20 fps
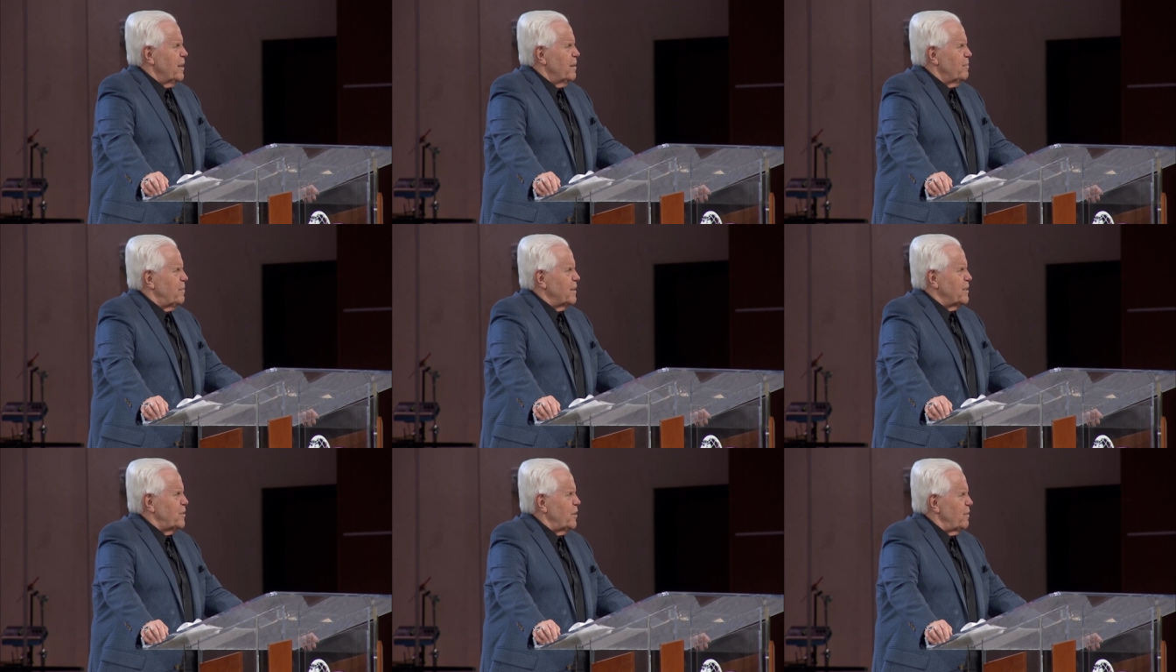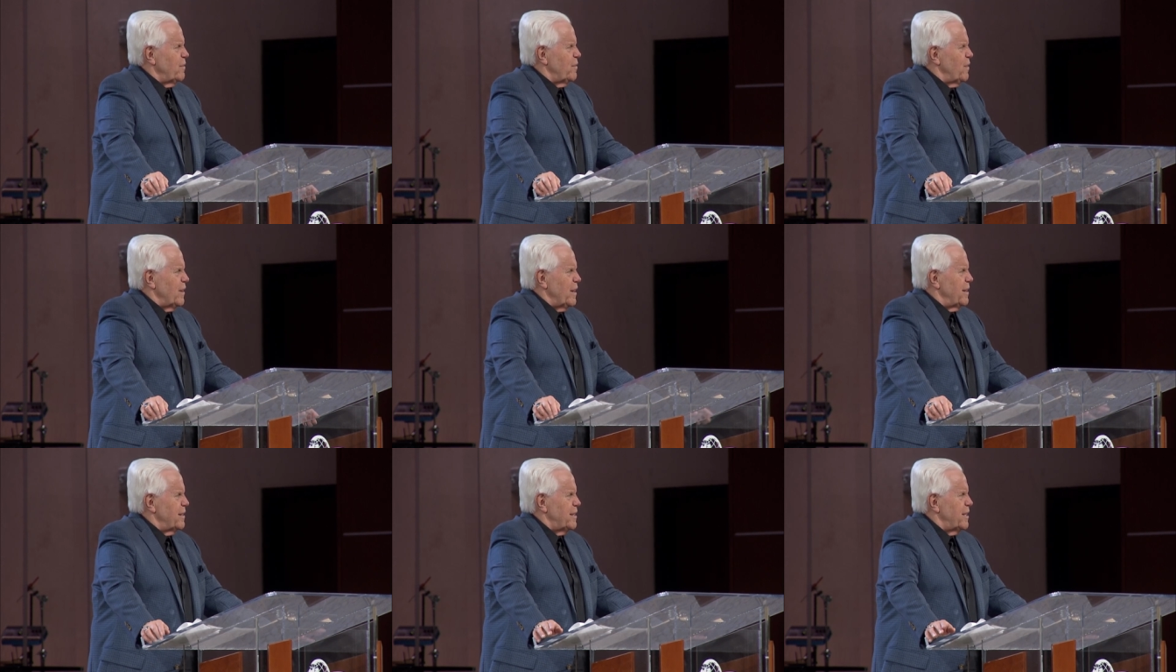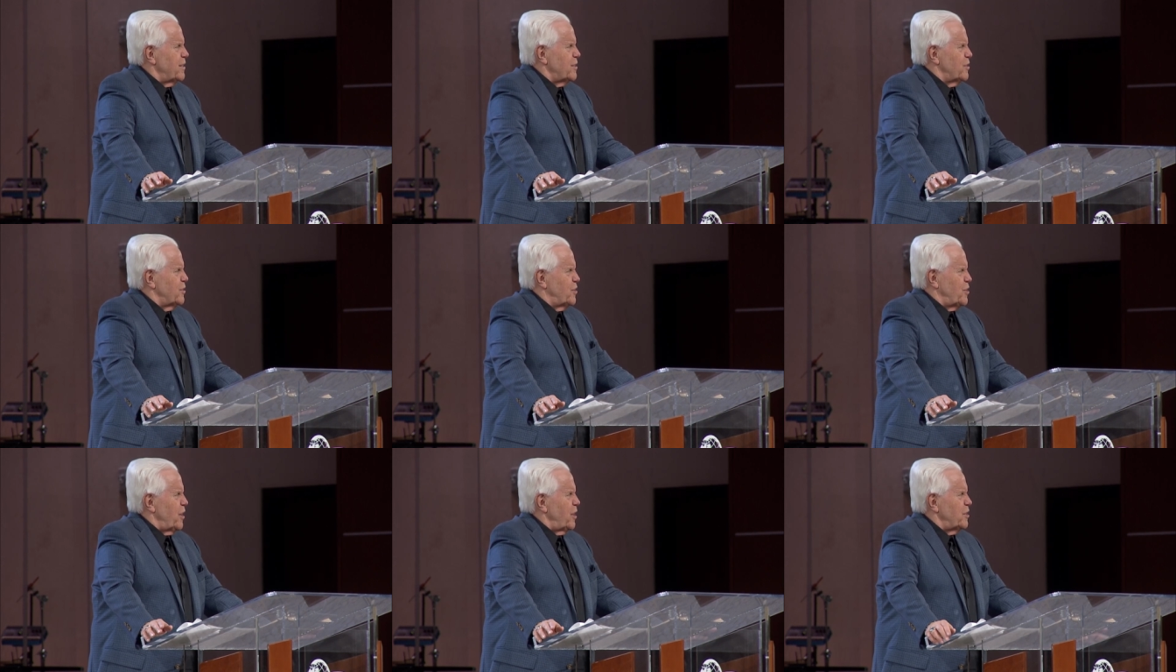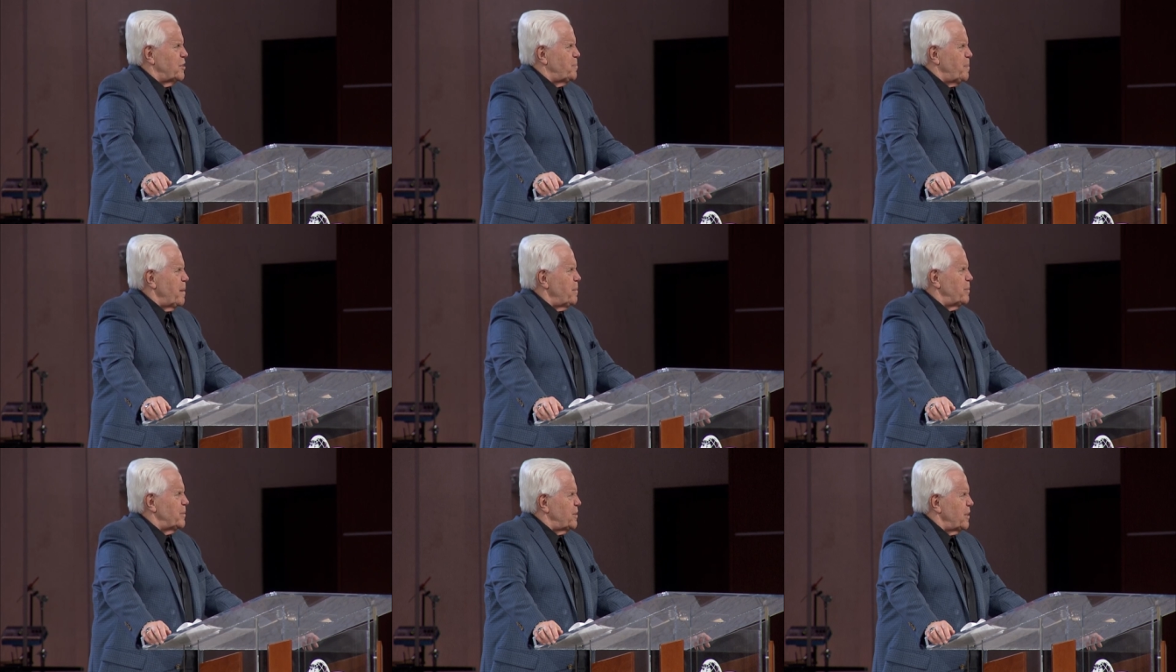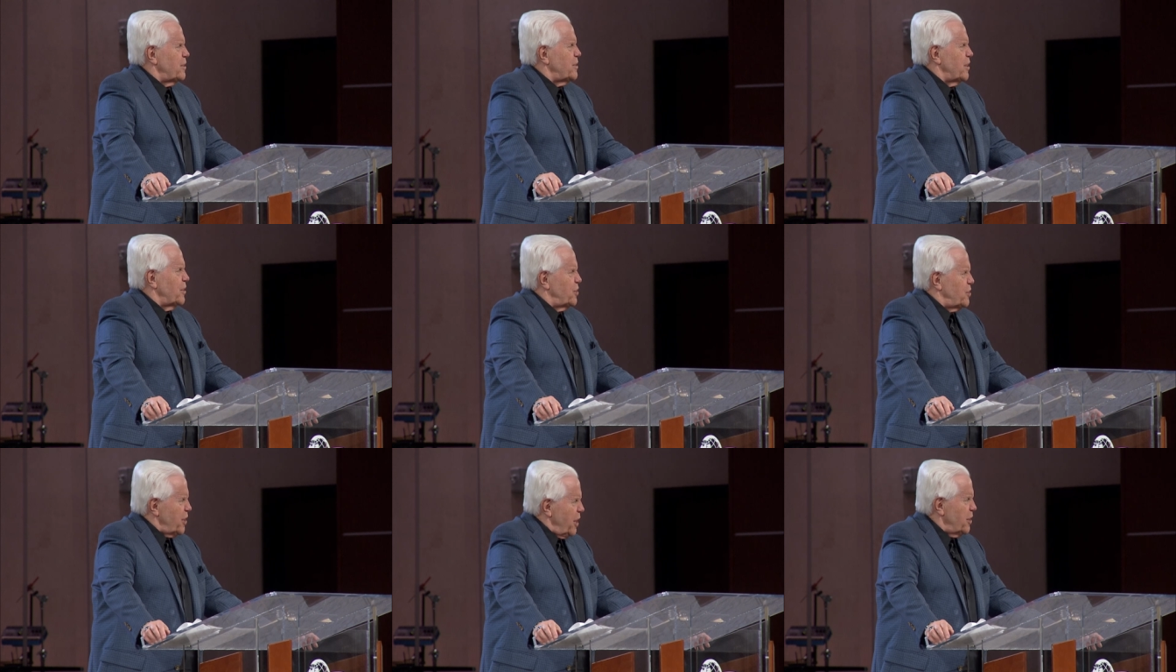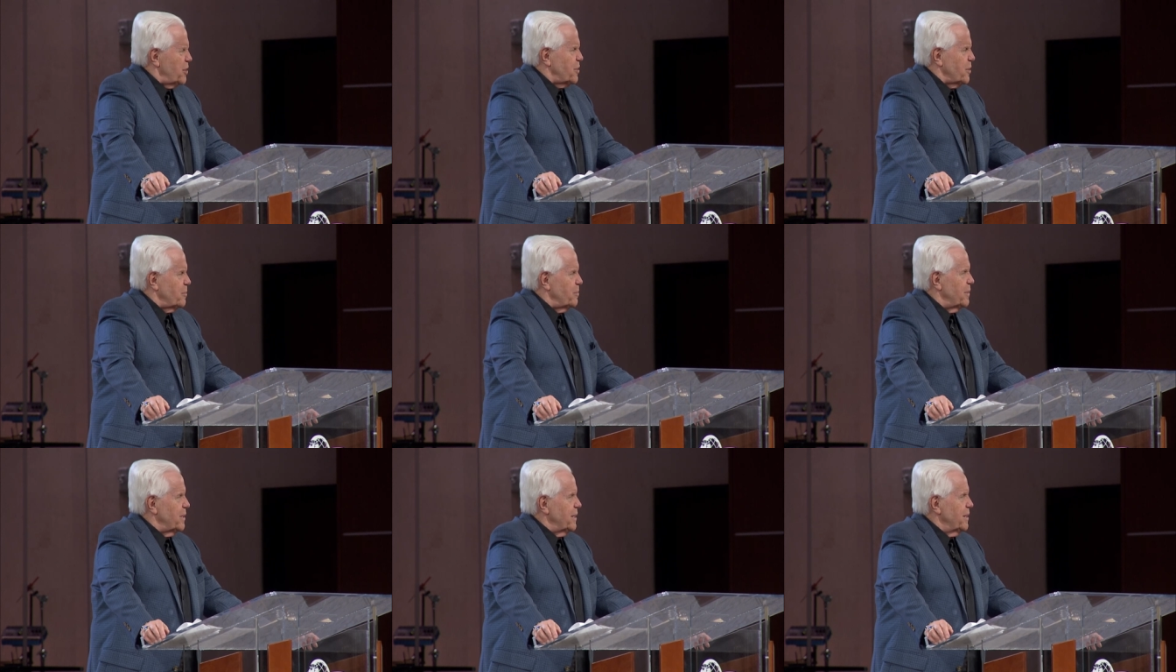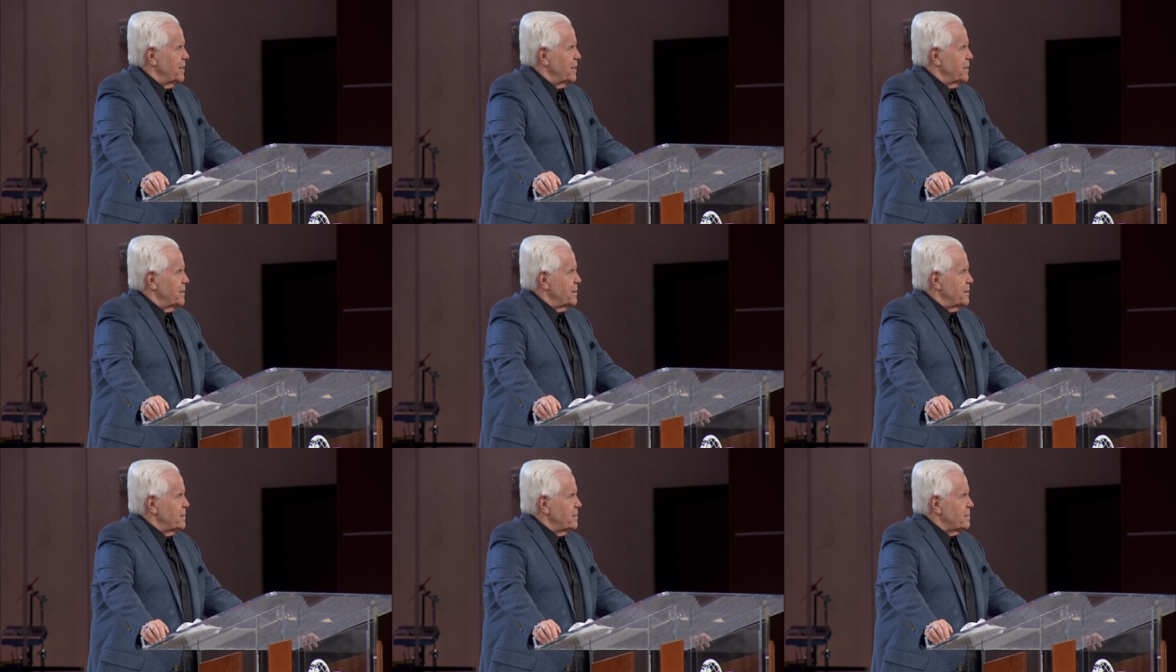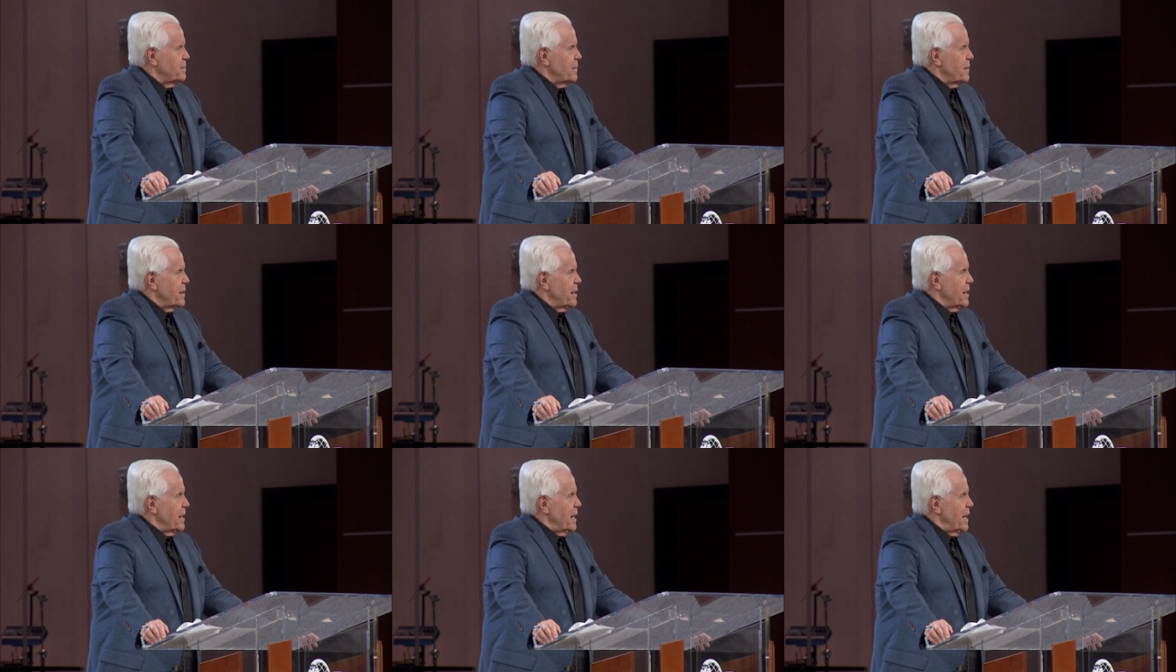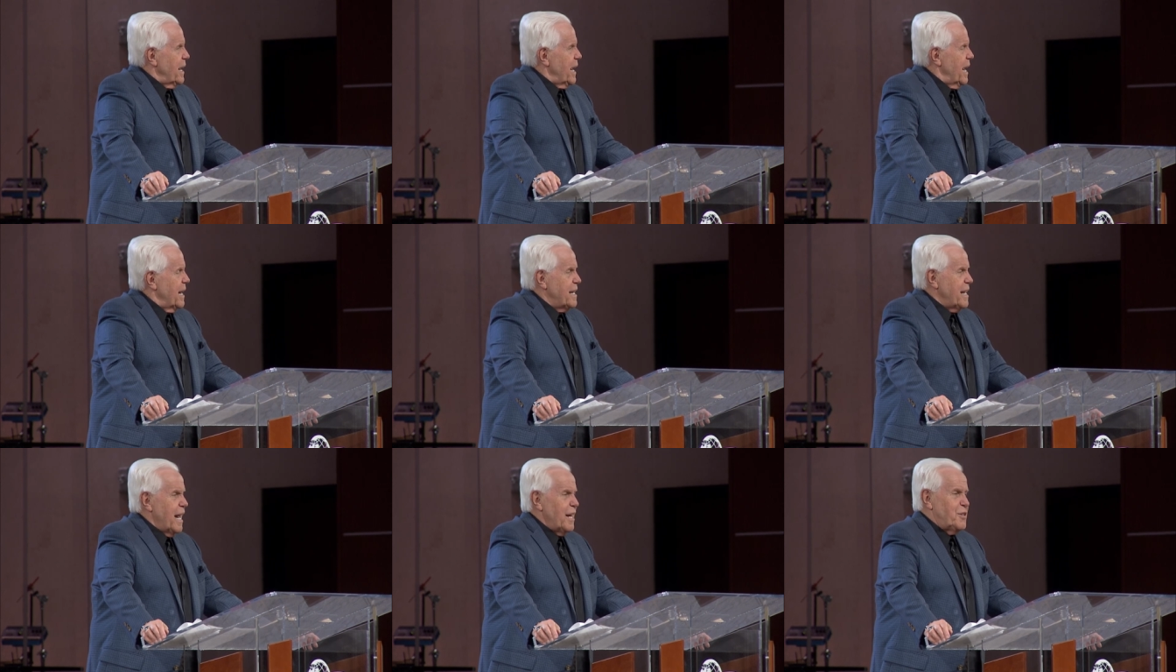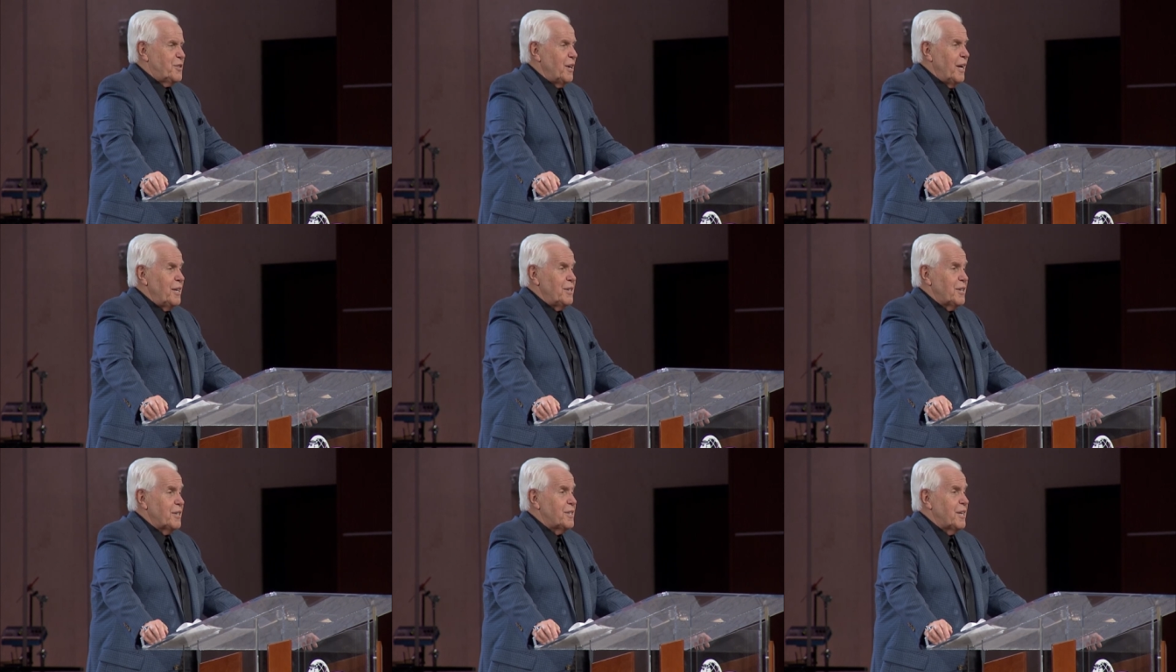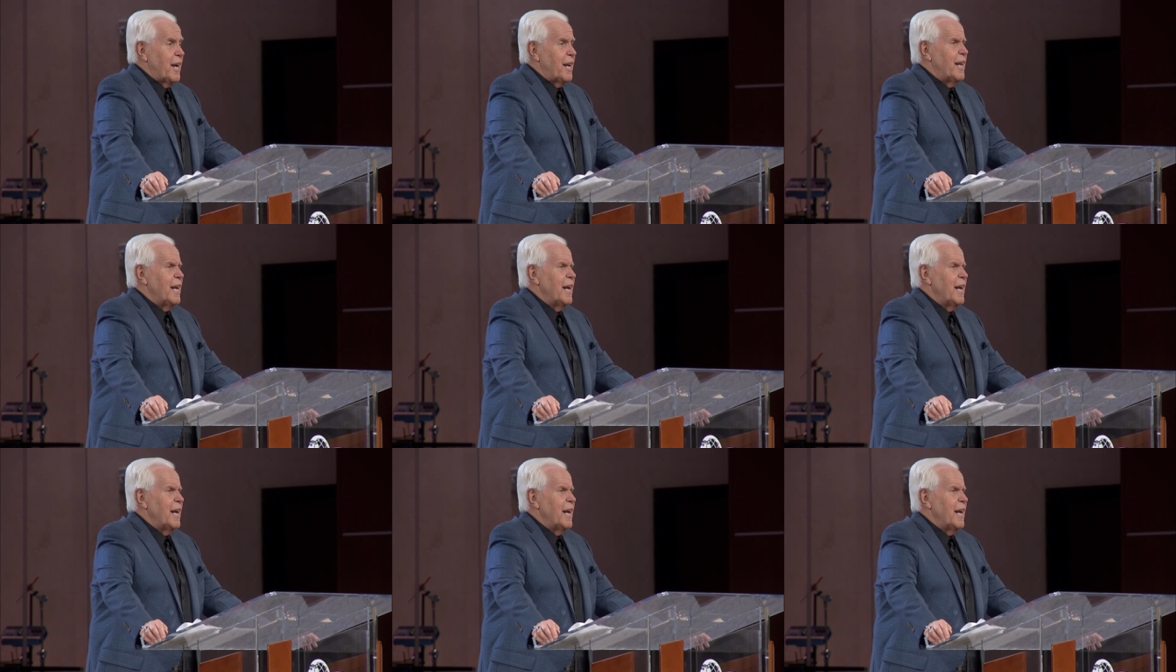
for just, for just judge people just to judge them. And yet Jesus said,